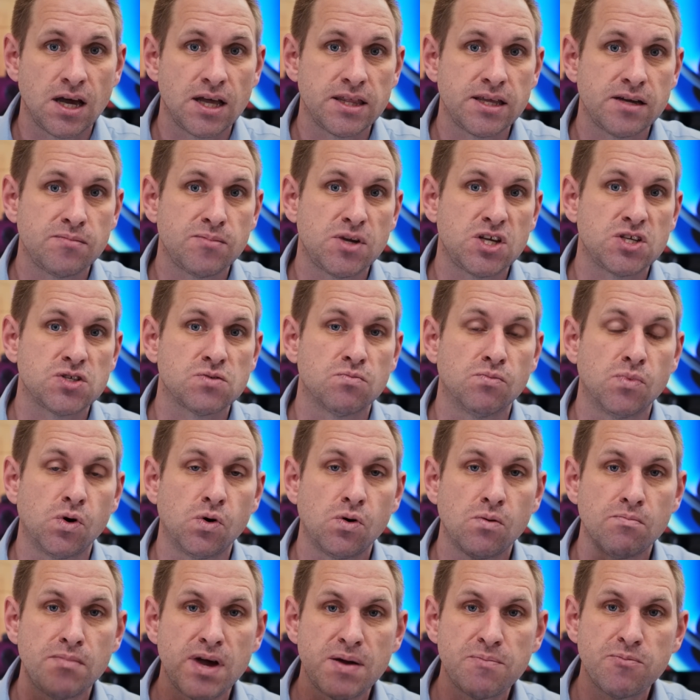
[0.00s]
And that makes
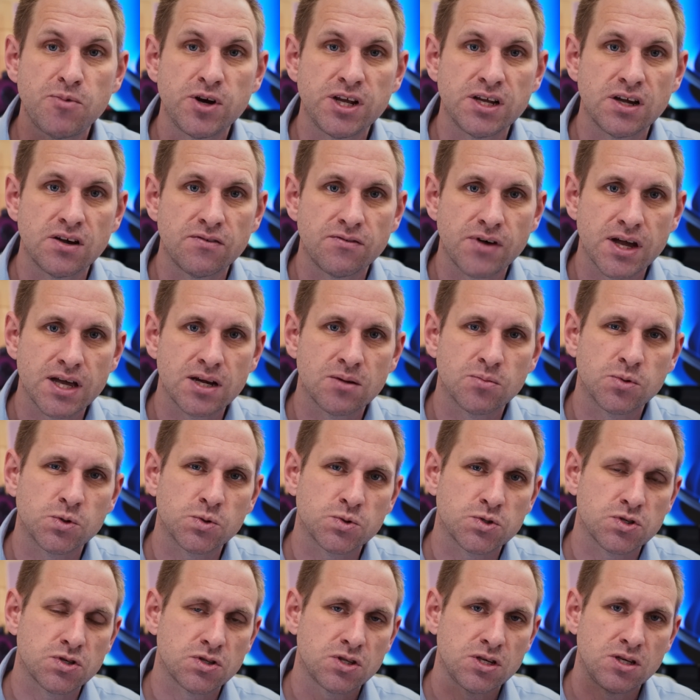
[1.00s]
more memory available
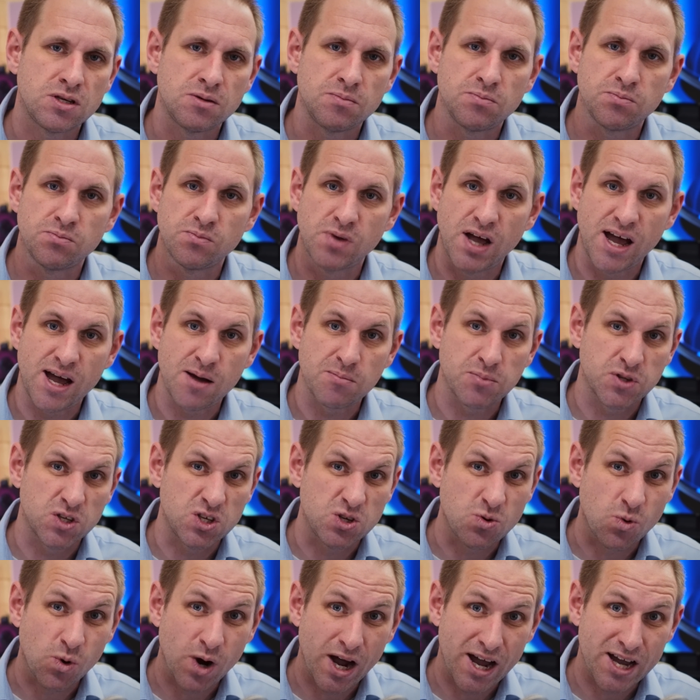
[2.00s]
to the app that
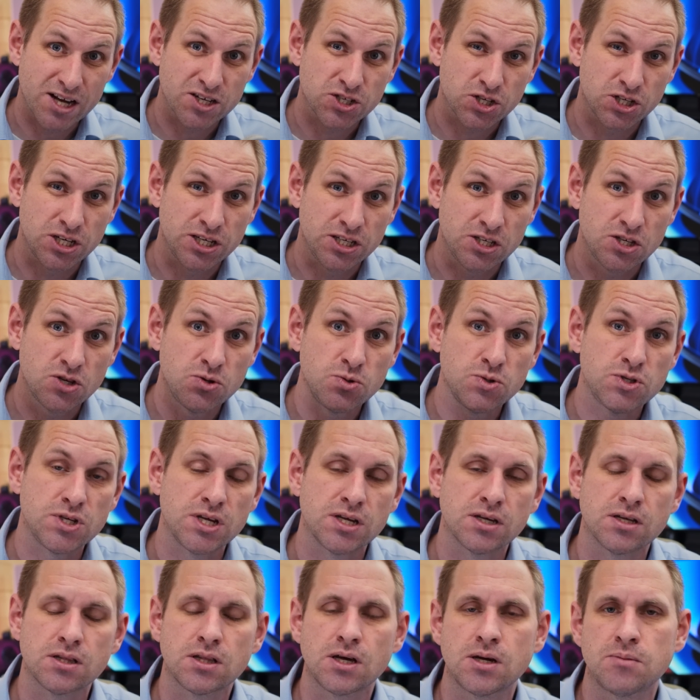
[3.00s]
you're actually
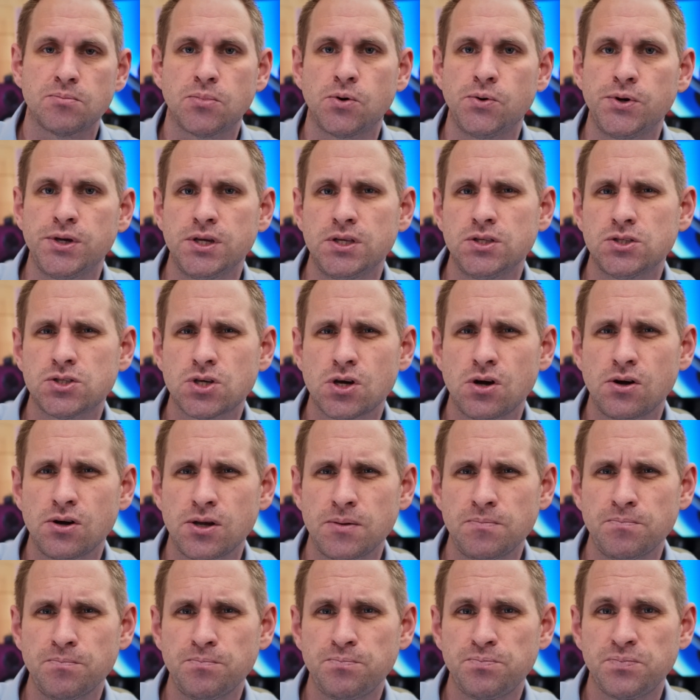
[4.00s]
using at that point in
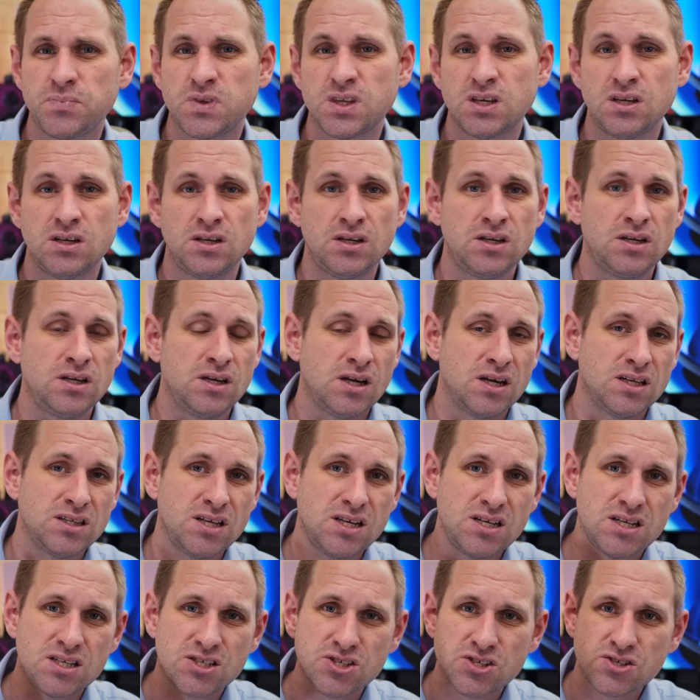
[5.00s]
time. And
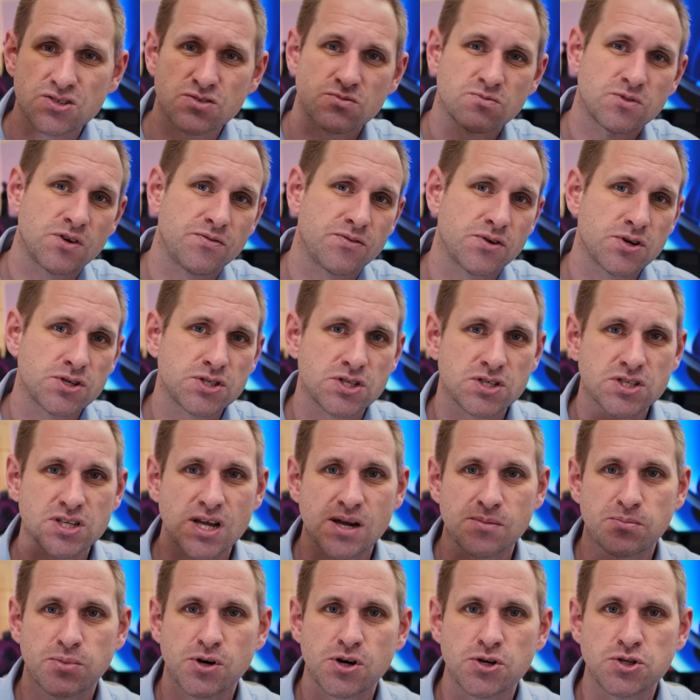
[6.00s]
then it just reverses
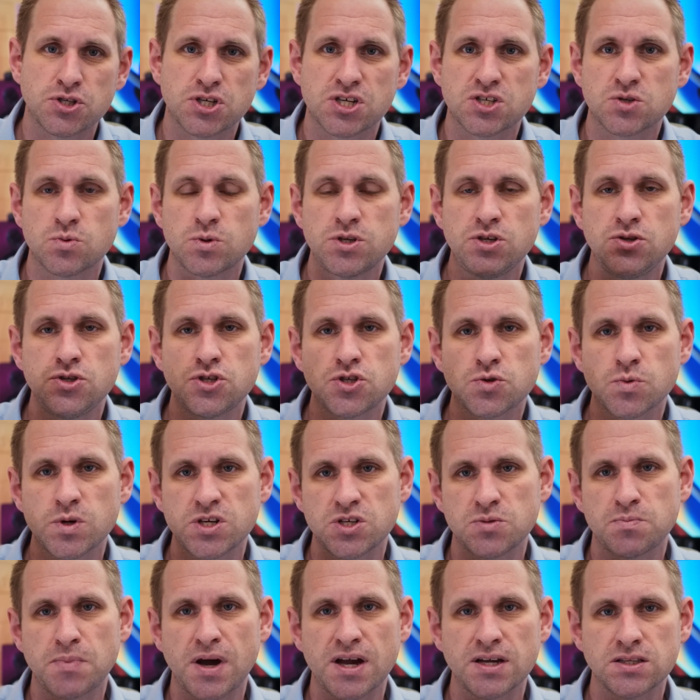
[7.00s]
that process when you
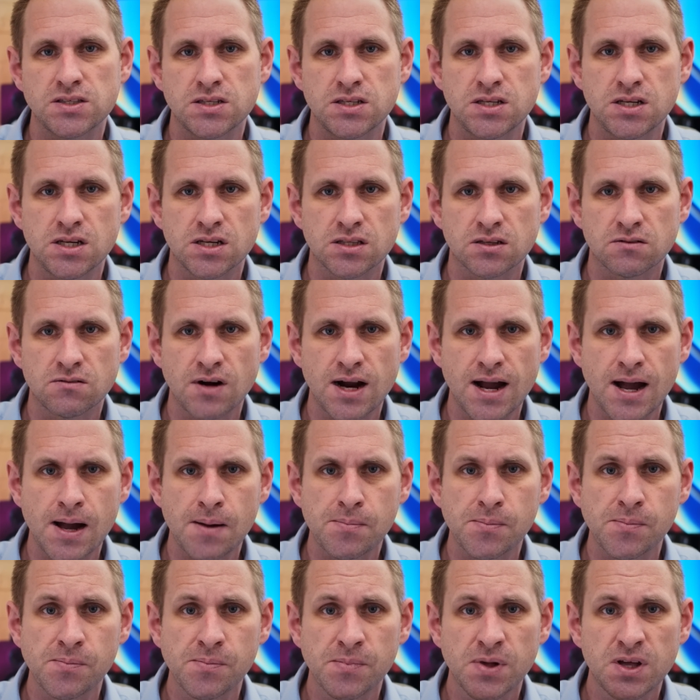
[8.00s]
switch back to the other app.
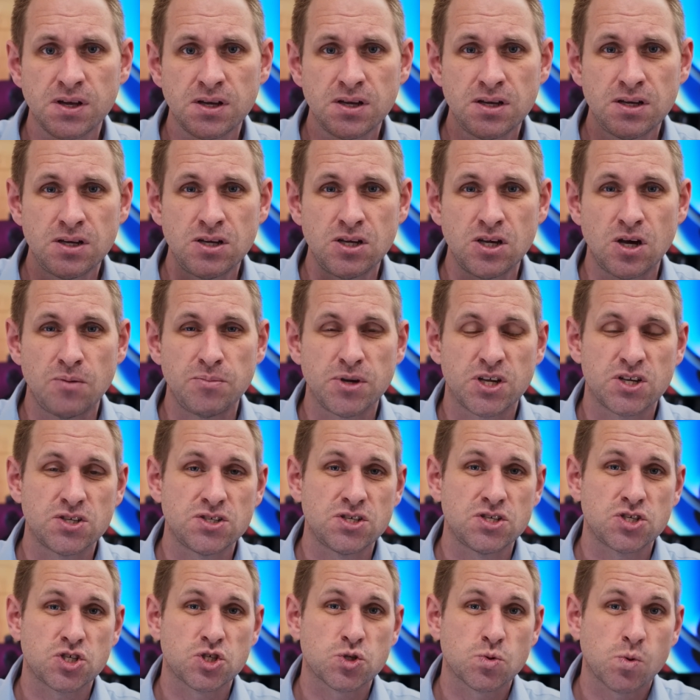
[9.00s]
And because
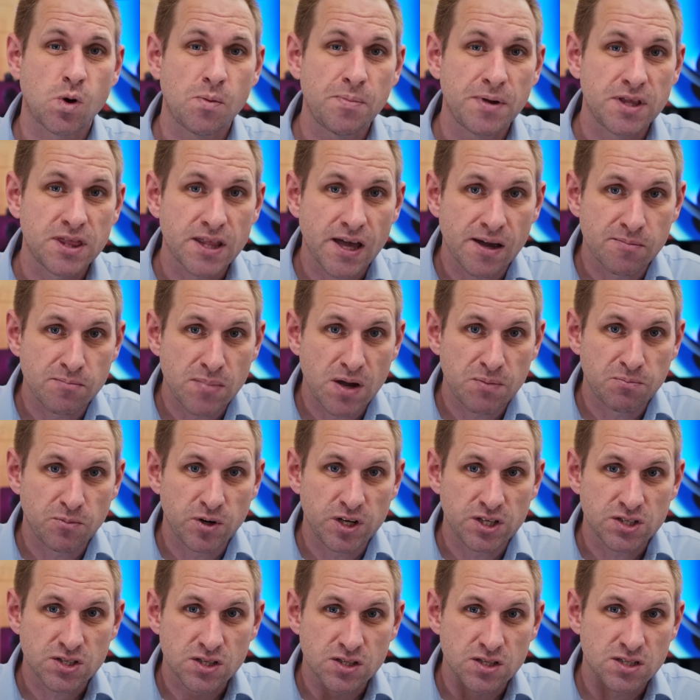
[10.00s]
it's swapping that
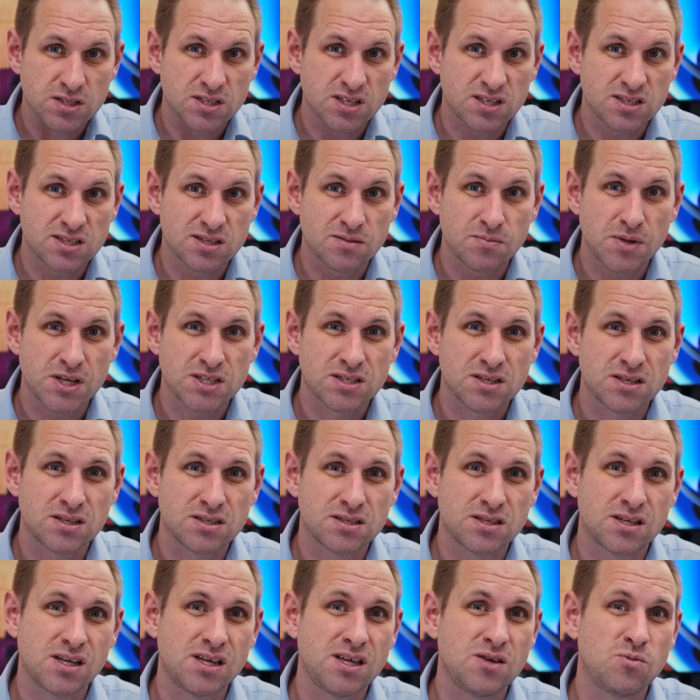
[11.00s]
memory to the system
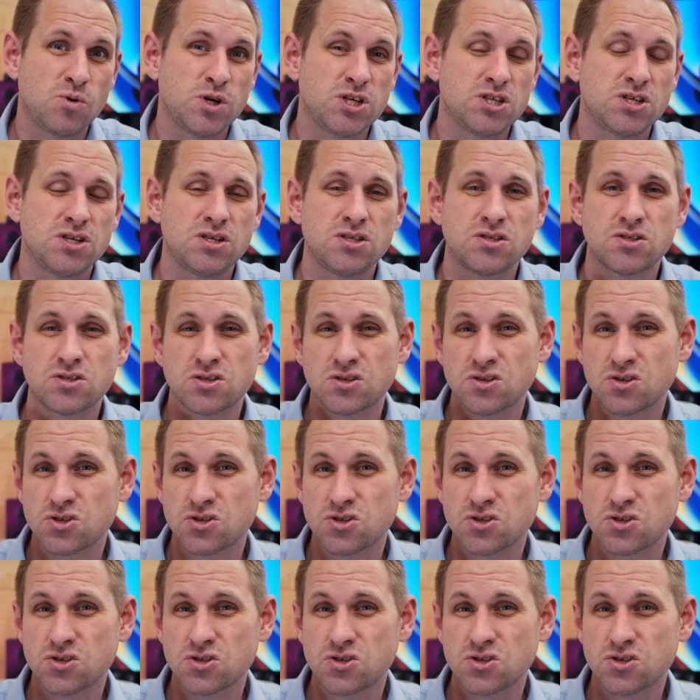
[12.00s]
SSD, which is